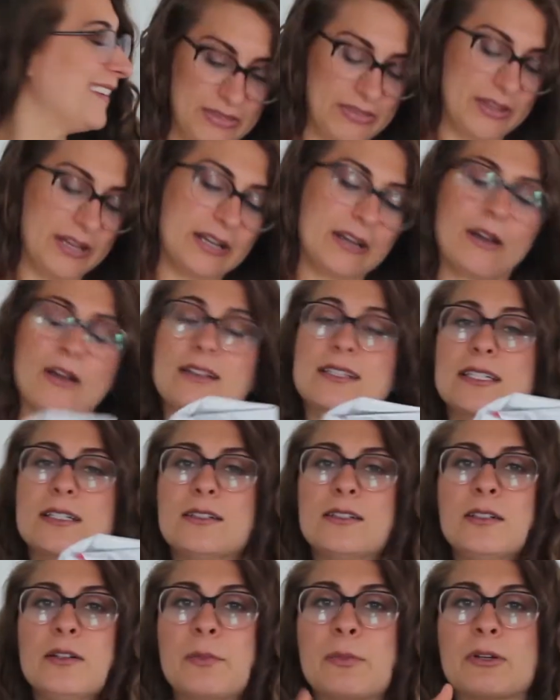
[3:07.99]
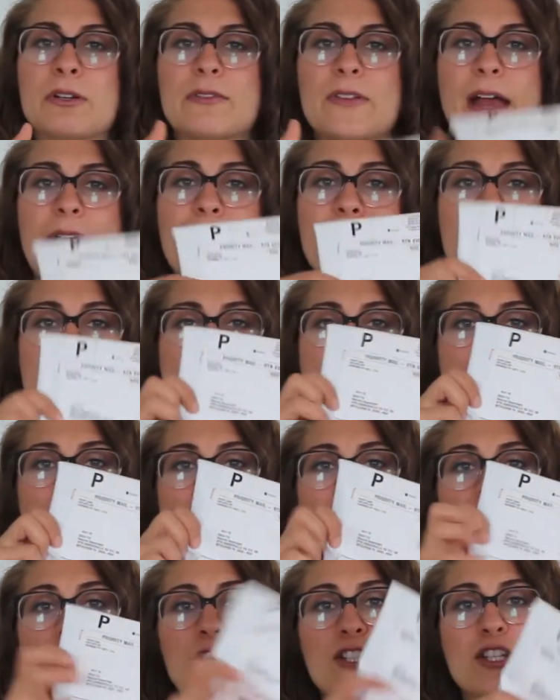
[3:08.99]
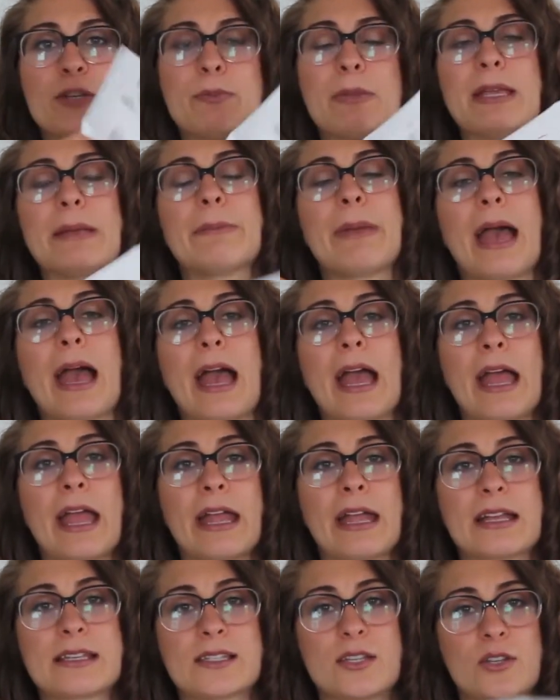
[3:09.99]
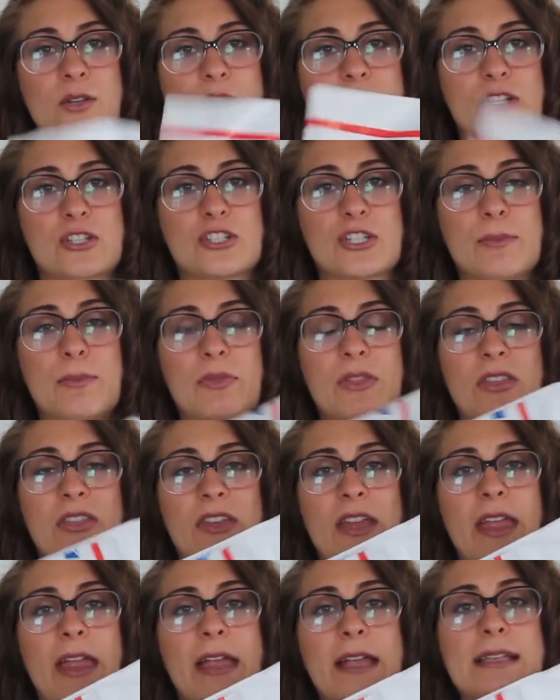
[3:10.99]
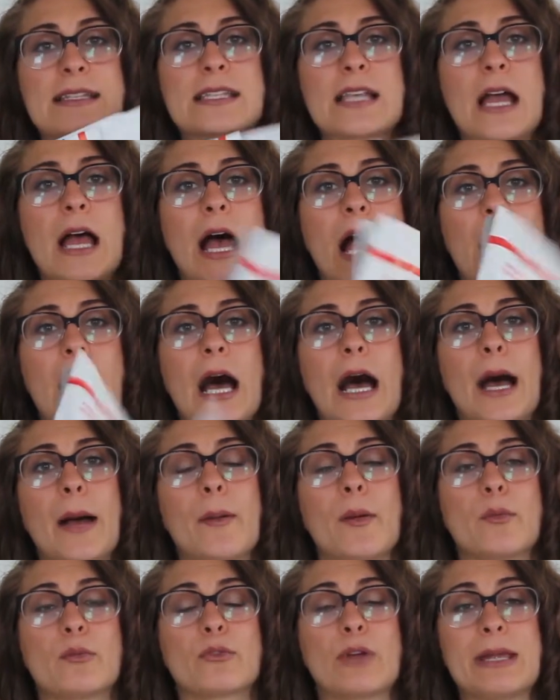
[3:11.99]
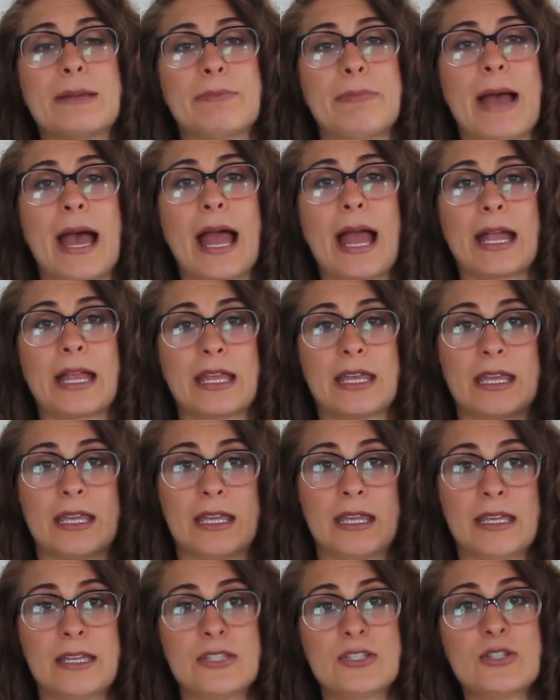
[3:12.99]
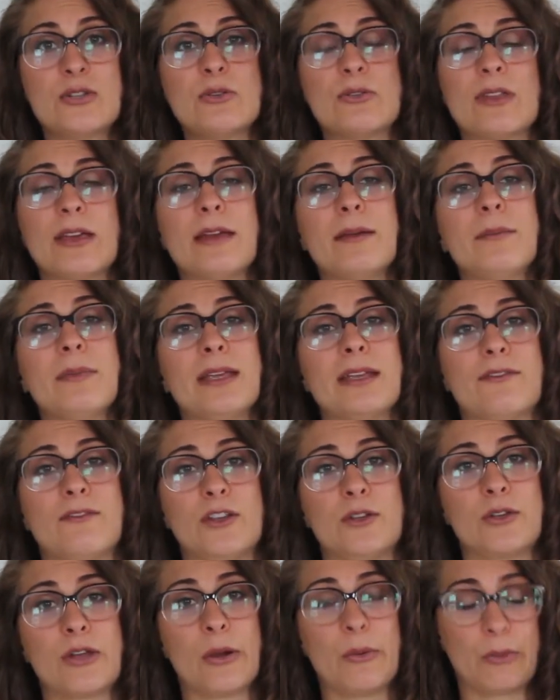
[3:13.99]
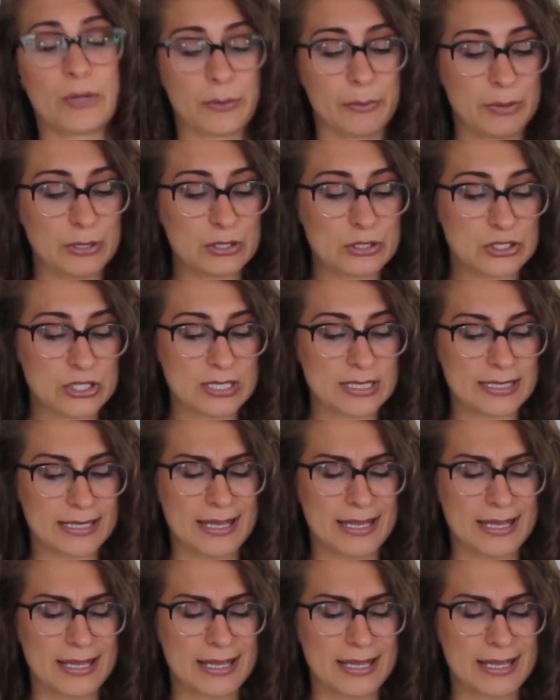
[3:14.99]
Then it also provides a shipping bag so you can ship the things uh, right back to them if you don't want to purchase